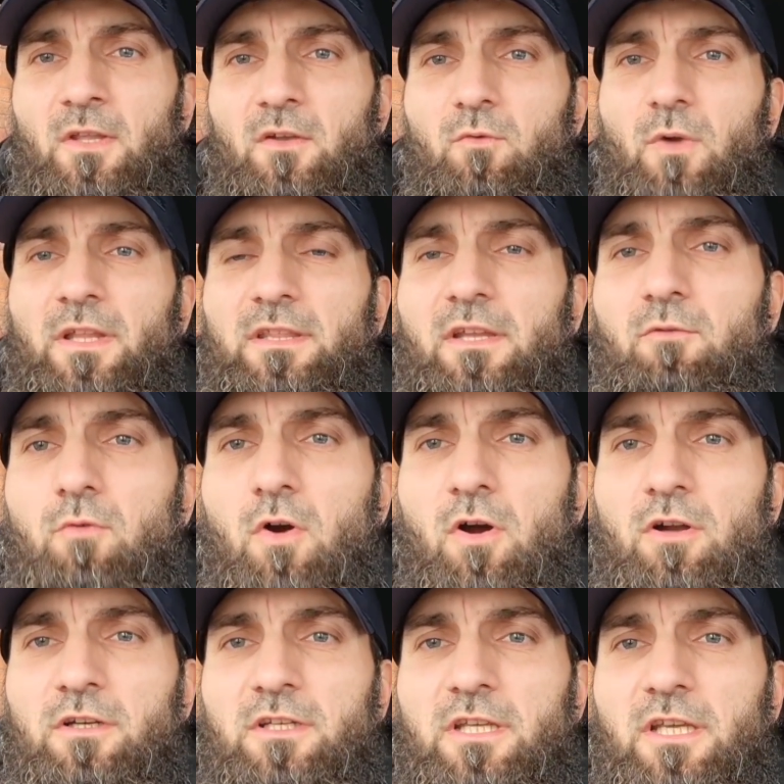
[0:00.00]
When the
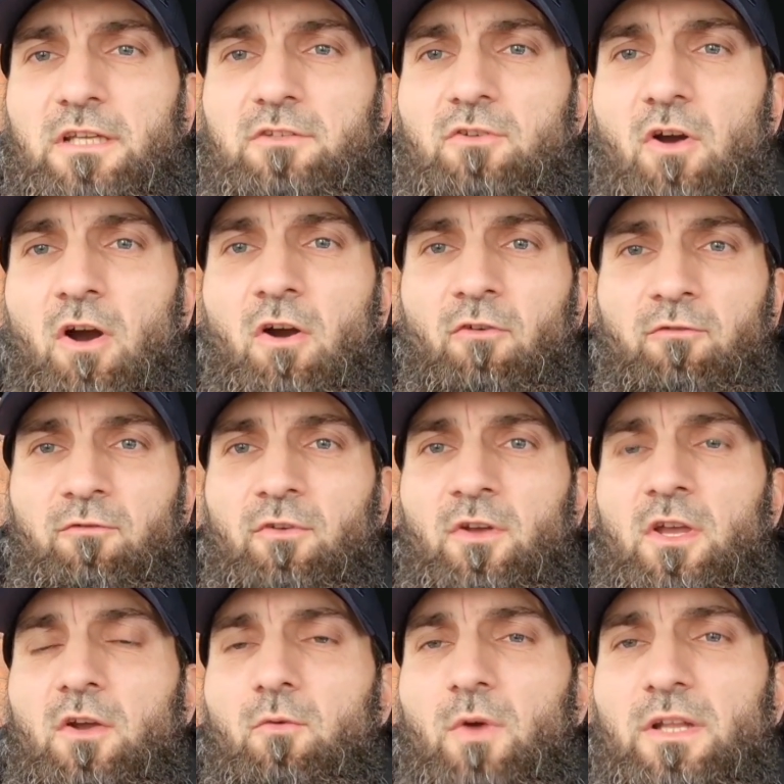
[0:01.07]
war kicked off,
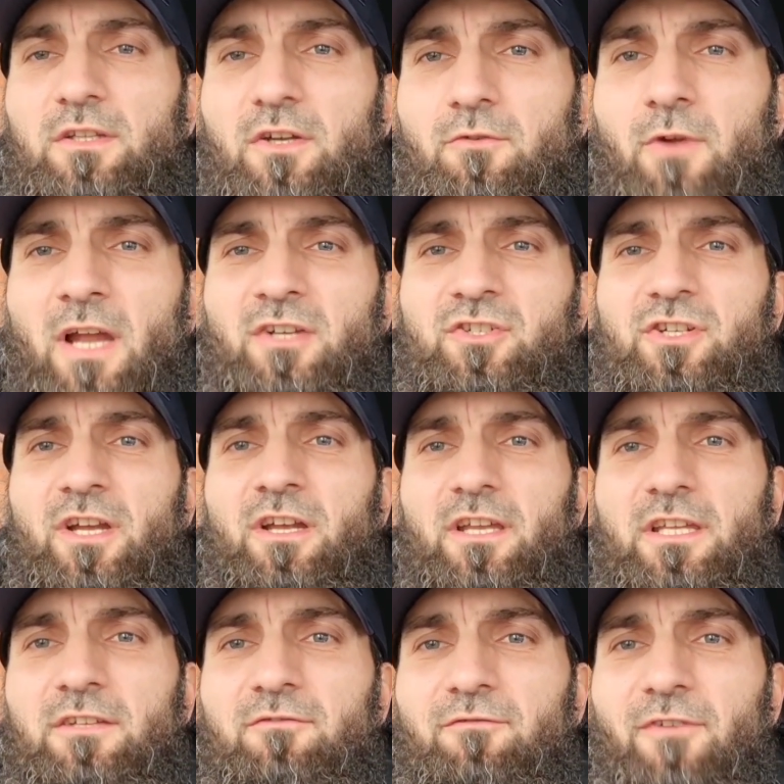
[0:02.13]
when the Russia
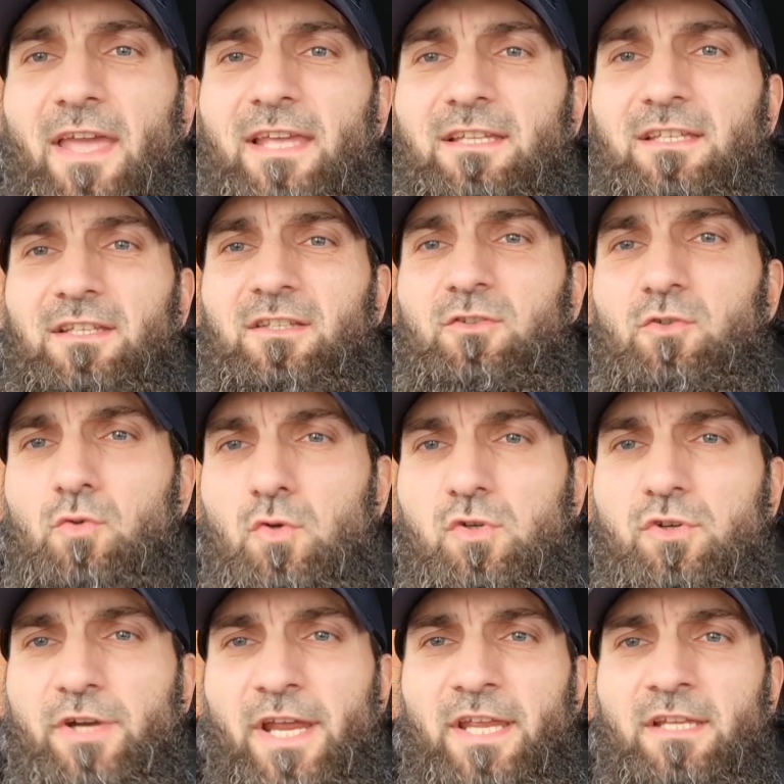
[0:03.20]
invaded
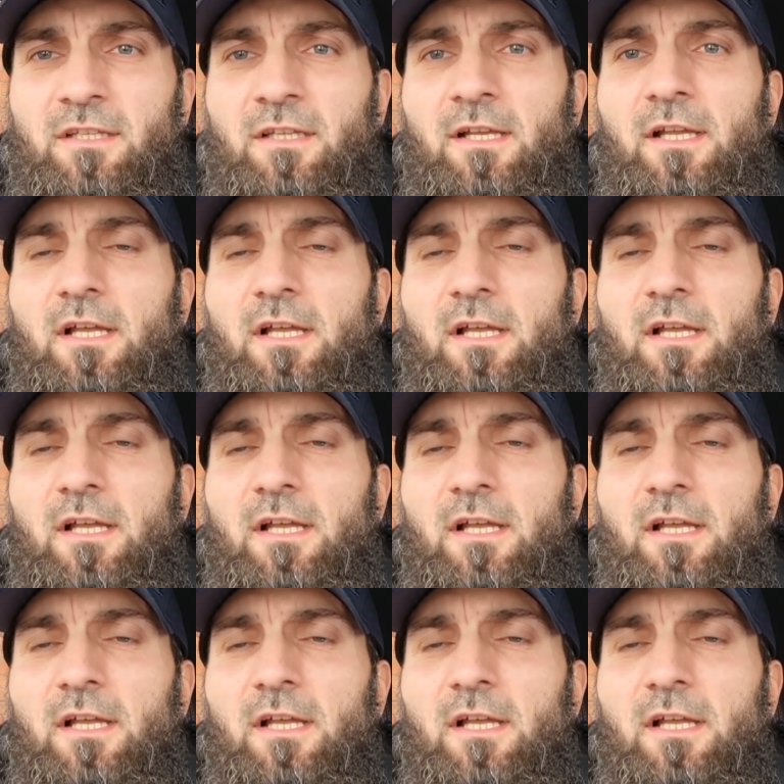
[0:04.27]
Ukraine,